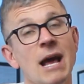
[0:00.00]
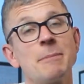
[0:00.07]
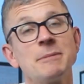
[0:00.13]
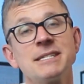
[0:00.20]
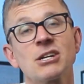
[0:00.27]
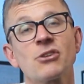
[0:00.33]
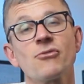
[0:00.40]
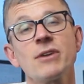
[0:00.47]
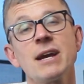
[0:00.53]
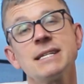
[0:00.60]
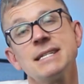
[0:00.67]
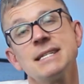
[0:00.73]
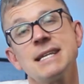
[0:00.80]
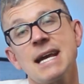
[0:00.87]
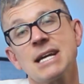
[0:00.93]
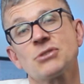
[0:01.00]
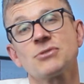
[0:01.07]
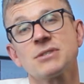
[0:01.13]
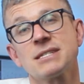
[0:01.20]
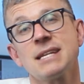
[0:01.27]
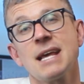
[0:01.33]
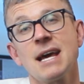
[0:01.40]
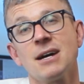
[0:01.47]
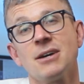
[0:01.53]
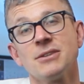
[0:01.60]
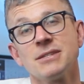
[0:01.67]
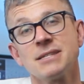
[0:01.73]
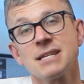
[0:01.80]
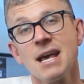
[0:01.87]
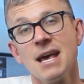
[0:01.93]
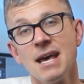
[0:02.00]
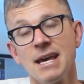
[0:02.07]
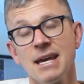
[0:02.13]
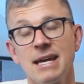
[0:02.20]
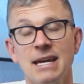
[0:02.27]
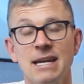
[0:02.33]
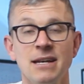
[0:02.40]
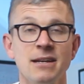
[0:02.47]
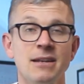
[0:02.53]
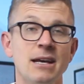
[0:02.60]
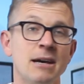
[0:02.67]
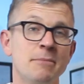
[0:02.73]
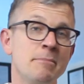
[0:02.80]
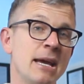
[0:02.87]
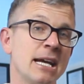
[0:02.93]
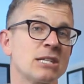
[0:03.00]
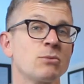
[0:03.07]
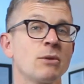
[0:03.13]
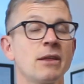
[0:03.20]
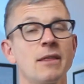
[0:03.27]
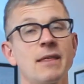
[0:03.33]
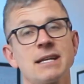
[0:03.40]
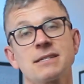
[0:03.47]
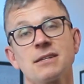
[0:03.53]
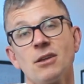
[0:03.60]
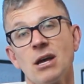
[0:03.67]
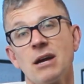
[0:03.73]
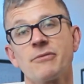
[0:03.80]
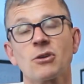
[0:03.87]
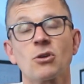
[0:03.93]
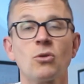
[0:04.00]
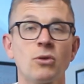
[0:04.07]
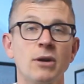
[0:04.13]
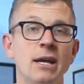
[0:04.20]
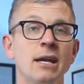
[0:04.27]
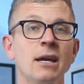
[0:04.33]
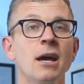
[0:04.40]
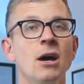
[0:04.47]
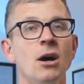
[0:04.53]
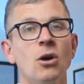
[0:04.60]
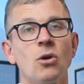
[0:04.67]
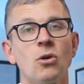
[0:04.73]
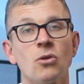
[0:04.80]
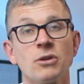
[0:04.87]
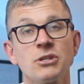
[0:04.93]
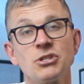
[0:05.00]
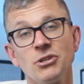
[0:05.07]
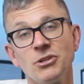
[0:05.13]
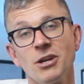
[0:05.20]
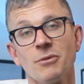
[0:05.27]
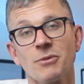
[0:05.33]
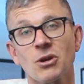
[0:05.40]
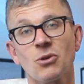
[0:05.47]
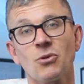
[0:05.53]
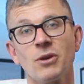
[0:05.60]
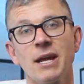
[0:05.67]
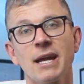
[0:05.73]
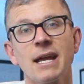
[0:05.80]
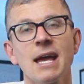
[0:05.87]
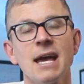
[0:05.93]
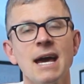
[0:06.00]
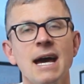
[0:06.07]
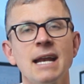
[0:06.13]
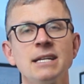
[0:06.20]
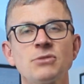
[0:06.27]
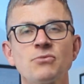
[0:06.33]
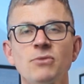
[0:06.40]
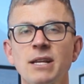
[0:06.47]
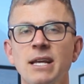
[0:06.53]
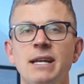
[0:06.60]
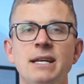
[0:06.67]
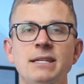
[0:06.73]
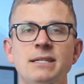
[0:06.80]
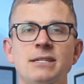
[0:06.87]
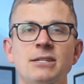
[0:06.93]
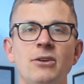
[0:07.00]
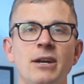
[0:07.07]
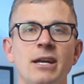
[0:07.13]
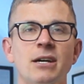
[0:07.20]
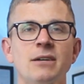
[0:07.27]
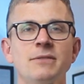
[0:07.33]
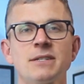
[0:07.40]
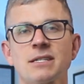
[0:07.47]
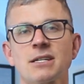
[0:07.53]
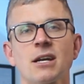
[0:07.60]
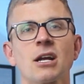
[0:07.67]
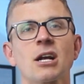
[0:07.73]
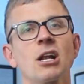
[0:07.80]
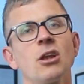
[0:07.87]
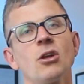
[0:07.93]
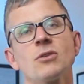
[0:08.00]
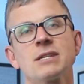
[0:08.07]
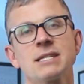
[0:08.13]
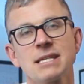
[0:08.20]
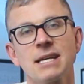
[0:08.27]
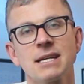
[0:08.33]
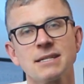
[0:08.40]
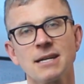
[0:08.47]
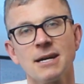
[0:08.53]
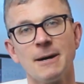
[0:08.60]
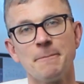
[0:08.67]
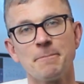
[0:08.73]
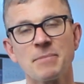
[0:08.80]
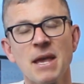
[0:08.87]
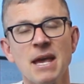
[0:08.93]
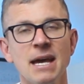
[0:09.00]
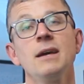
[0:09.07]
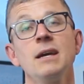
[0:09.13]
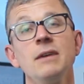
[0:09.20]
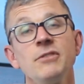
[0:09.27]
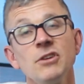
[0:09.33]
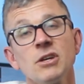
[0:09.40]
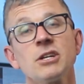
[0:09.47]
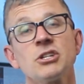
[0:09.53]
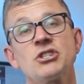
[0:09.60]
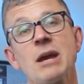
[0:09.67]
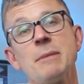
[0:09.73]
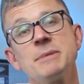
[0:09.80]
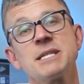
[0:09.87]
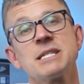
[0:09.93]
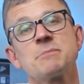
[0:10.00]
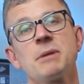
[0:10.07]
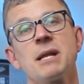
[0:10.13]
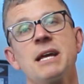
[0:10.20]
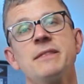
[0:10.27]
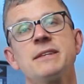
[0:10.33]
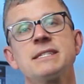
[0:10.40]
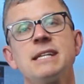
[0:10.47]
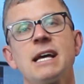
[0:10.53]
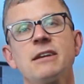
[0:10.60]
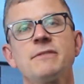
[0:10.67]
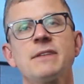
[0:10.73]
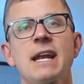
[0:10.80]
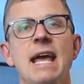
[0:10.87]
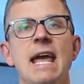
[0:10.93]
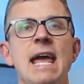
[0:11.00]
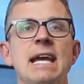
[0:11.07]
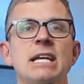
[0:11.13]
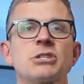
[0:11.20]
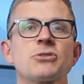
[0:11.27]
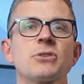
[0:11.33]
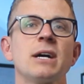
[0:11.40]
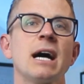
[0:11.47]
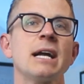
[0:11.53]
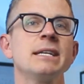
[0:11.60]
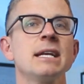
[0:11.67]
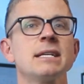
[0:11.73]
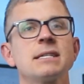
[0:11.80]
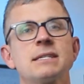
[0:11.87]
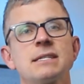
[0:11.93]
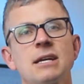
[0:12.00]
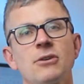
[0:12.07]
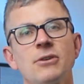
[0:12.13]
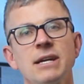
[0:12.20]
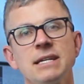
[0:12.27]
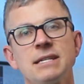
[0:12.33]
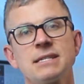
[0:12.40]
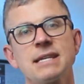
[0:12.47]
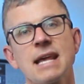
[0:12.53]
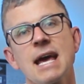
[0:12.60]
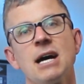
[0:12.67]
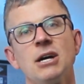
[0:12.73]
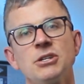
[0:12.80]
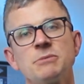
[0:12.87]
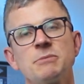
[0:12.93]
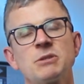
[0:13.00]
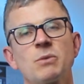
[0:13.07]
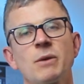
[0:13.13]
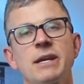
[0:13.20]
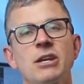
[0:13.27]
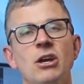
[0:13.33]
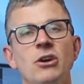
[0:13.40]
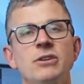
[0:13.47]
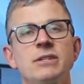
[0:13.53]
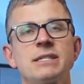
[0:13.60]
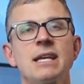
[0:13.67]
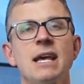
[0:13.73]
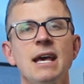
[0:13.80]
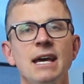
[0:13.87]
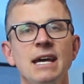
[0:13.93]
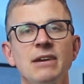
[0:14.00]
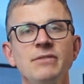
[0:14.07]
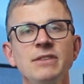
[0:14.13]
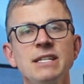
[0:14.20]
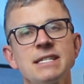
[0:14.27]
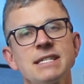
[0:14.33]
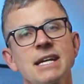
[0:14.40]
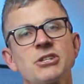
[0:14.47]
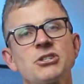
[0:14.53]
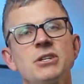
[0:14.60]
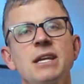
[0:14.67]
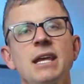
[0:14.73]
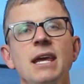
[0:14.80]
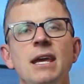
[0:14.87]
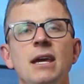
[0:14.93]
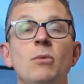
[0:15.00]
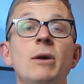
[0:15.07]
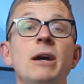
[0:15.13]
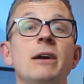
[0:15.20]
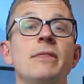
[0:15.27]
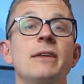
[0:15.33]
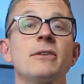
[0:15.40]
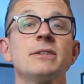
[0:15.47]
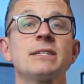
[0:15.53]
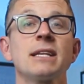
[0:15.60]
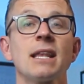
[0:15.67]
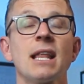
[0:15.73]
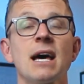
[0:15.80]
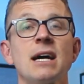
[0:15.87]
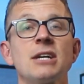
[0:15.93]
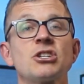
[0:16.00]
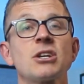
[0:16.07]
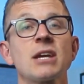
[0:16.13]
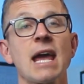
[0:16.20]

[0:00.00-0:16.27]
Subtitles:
happens, it creates these extra sounds in a mix, whether that's a live recording or a studio recording, and it's really unnecessary and it kind of clogs things up. If you look at Jamerson's playing, there's none of that extra unnecessary sound between notes. Even this section here where there is a large